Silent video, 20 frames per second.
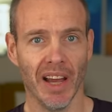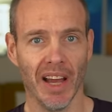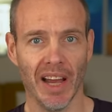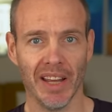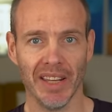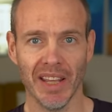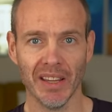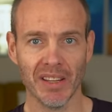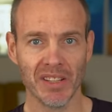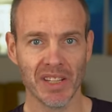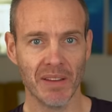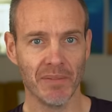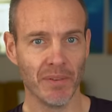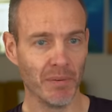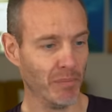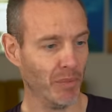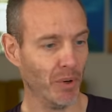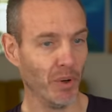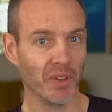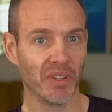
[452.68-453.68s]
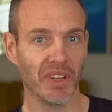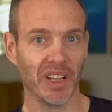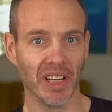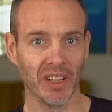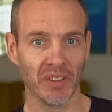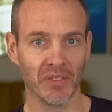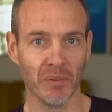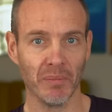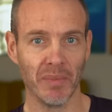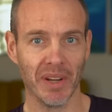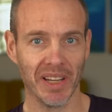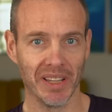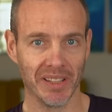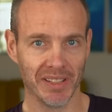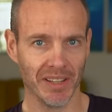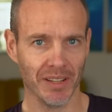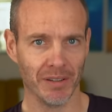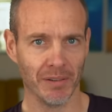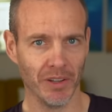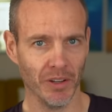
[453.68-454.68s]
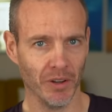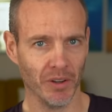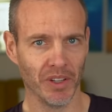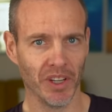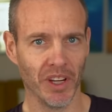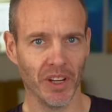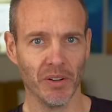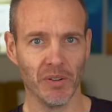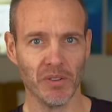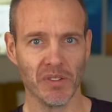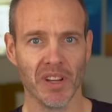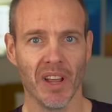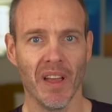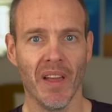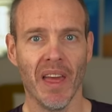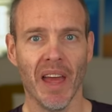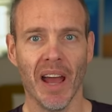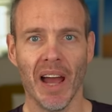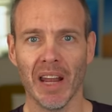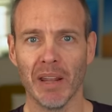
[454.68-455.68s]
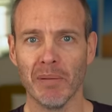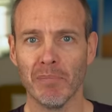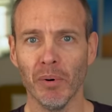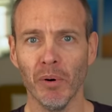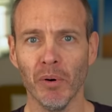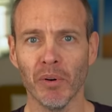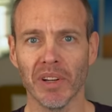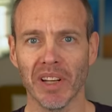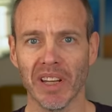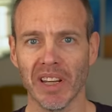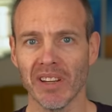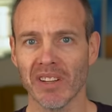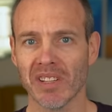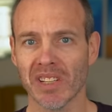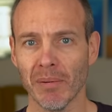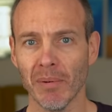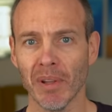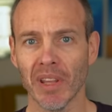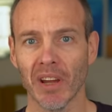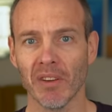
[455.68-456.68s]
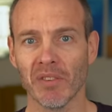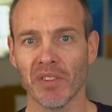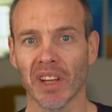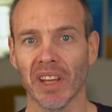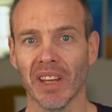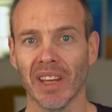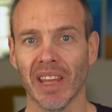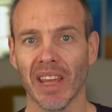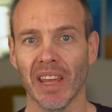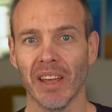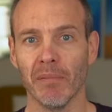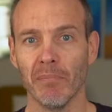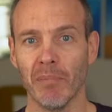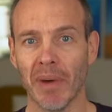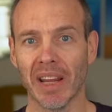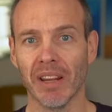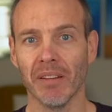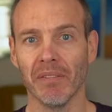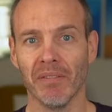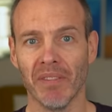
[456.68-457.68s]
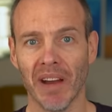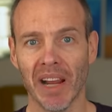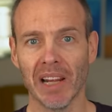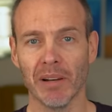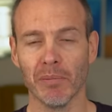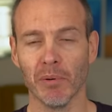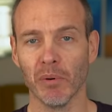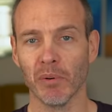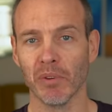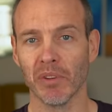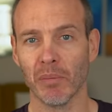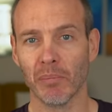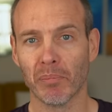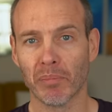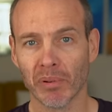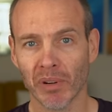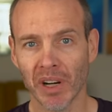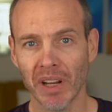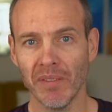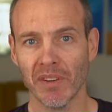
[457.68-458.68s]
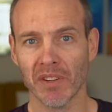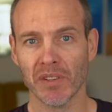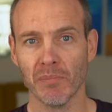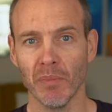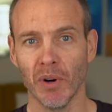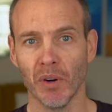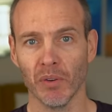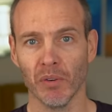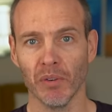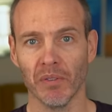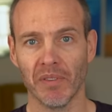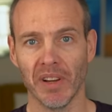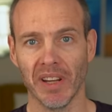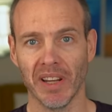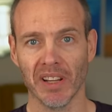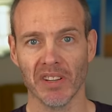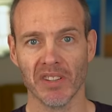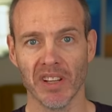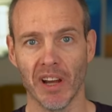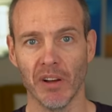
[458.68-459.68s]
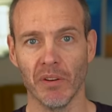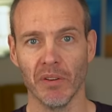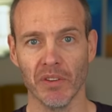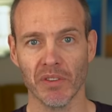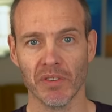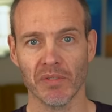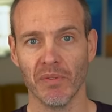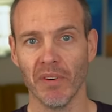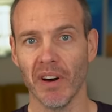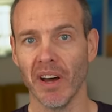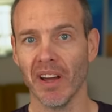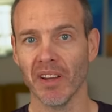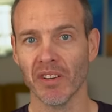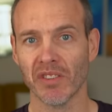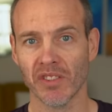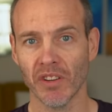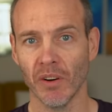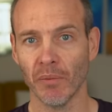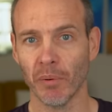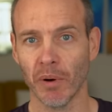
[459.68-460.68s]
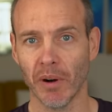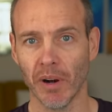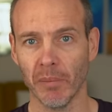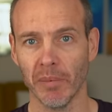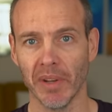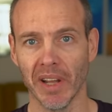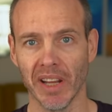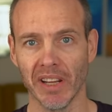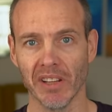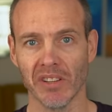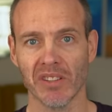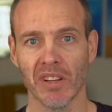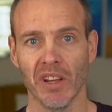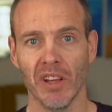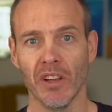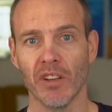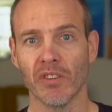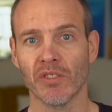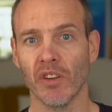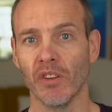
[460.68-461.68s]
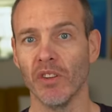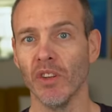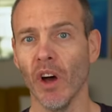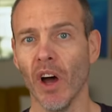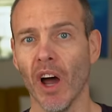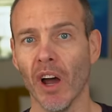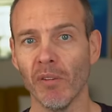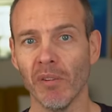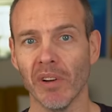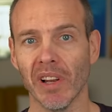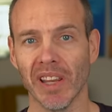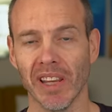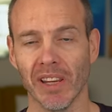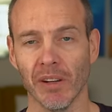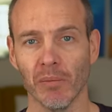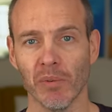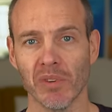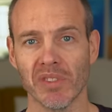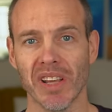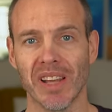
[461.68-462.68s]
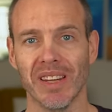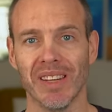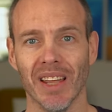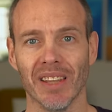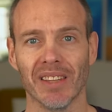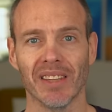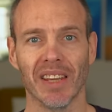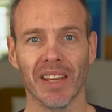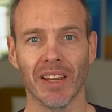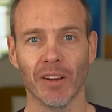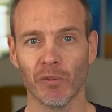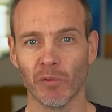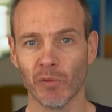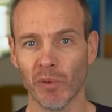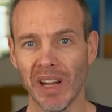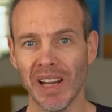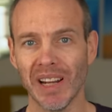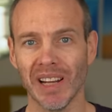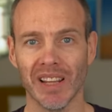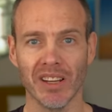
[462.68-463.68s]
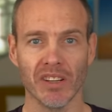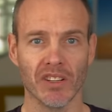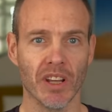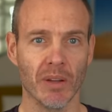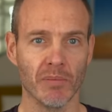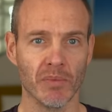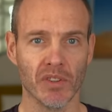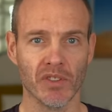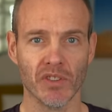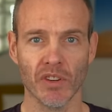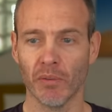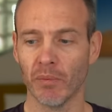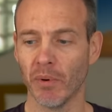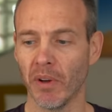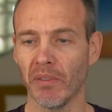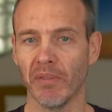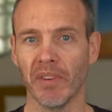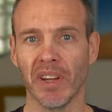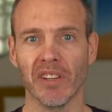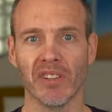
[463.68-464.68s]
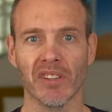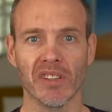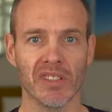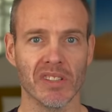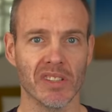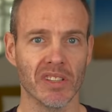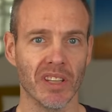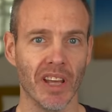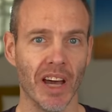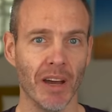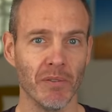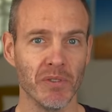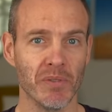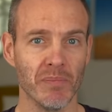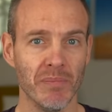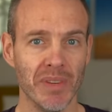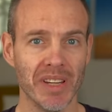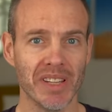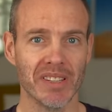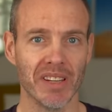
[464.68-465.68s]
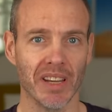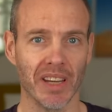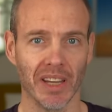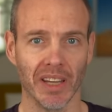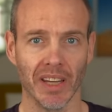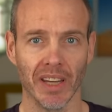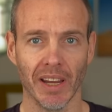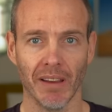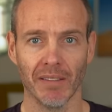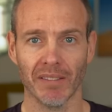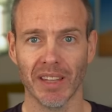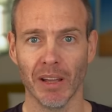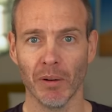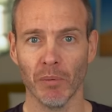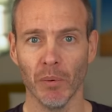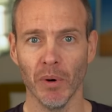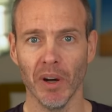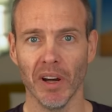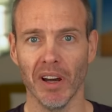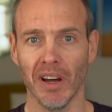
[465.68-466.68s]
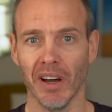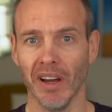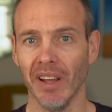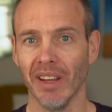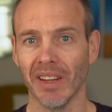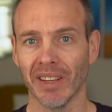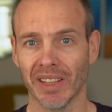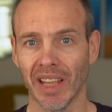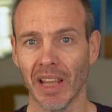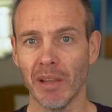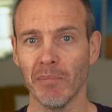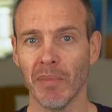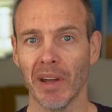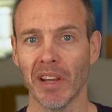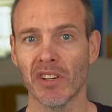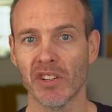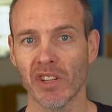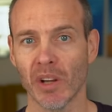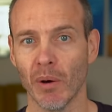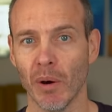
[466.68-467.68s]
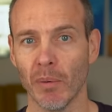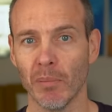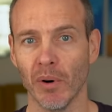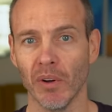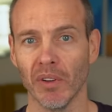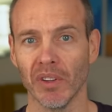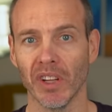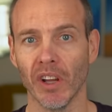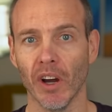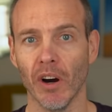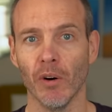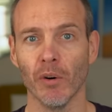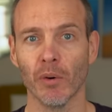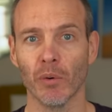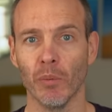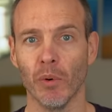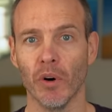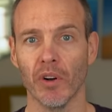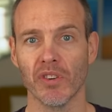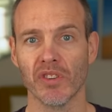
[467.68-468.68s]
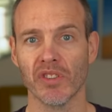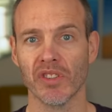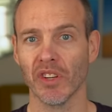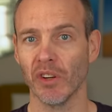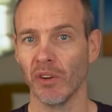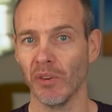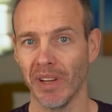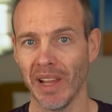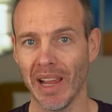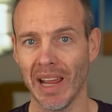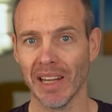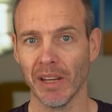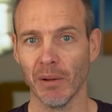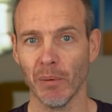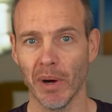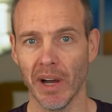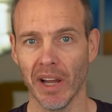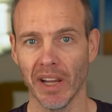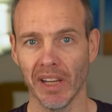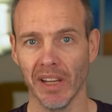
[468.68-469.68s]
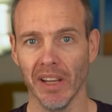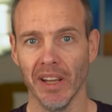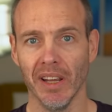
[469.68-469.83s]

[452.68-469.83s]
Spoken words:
And now there's even more things for me to not use. And importantly, some of those are going to get made available to previous model Fenix owners via software updates. So not only was there nothing really in terms of software features that I was missing, if there were, they may show up on the old watch soon anyway.